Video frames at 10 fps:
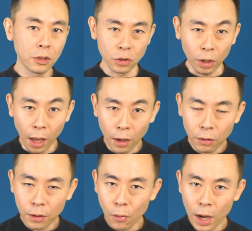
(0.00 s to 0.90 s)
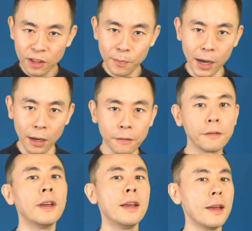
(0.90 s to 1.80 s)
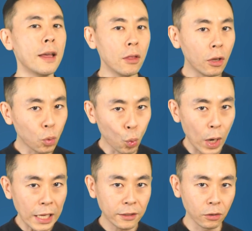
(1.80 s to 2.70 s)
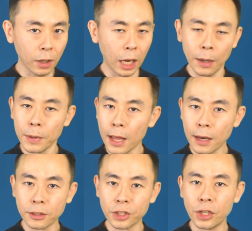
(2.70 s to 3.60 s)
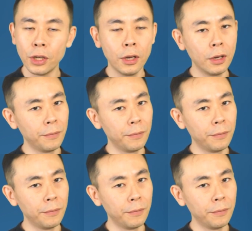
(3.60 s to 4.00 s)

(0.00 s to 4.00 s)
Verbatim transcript: to get on the right path and not waste your time and energy